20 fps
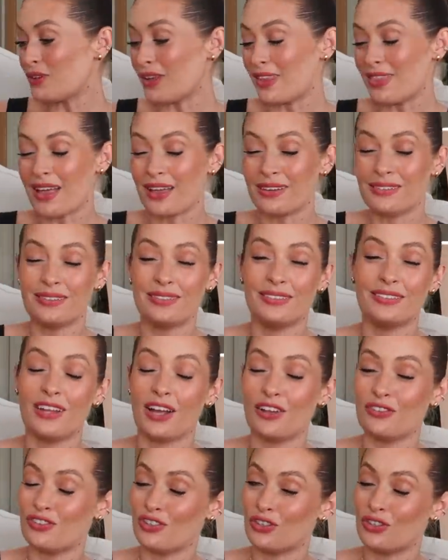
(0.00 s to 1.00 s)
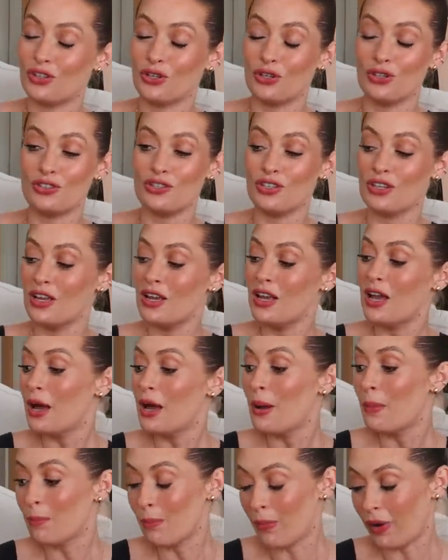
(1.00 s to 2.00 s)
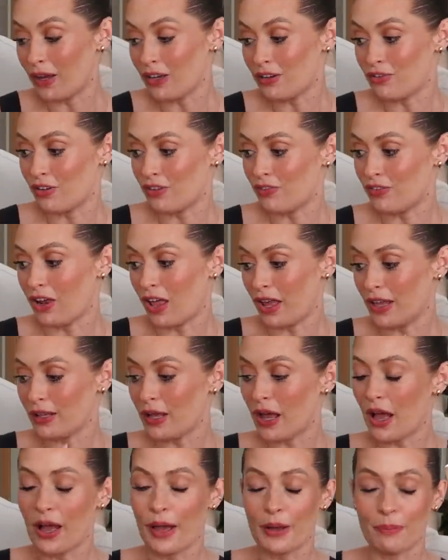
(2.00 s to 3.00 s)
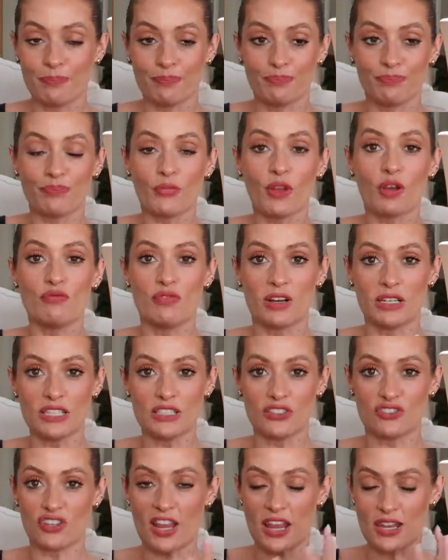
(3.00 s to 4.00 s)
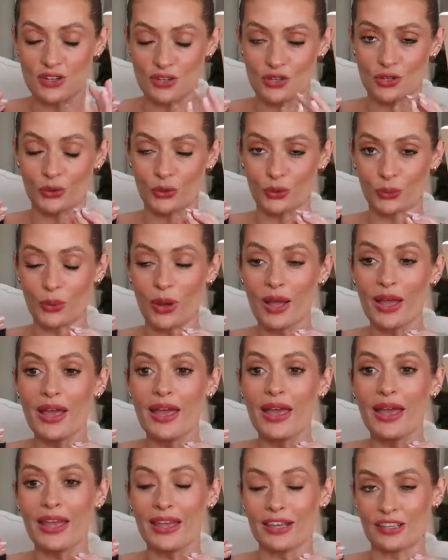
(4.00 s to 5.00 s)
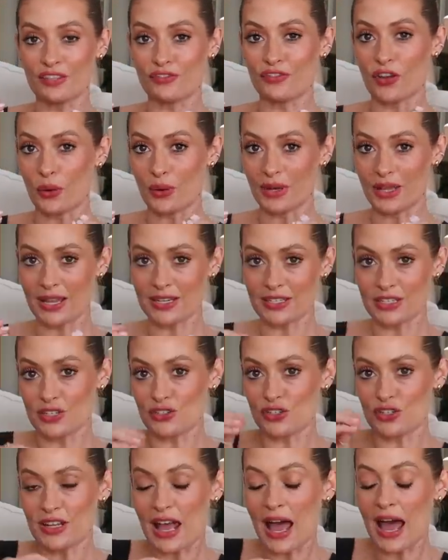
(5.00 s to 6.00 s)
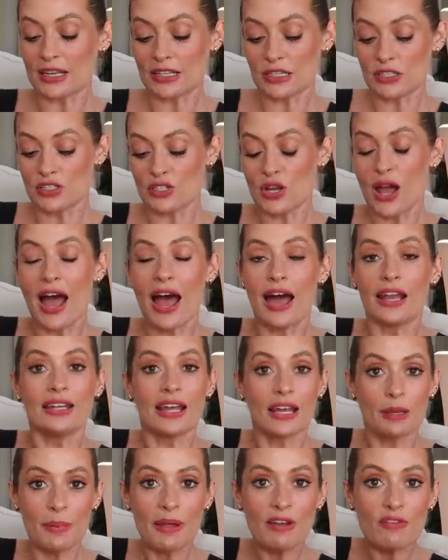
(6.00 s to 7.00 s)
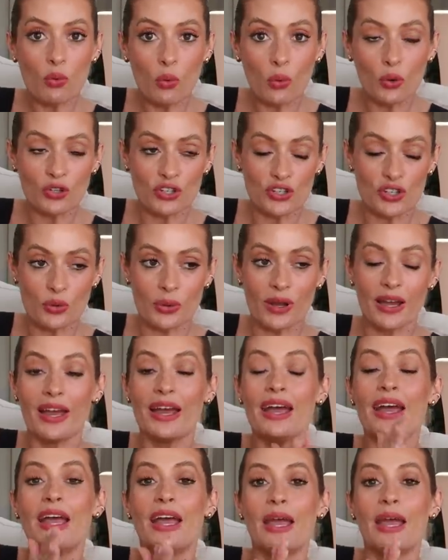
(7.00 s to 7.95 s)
And that is such a good micro, like um, really gentle exfoliator. You just add it to your hand, add a bit of water to it.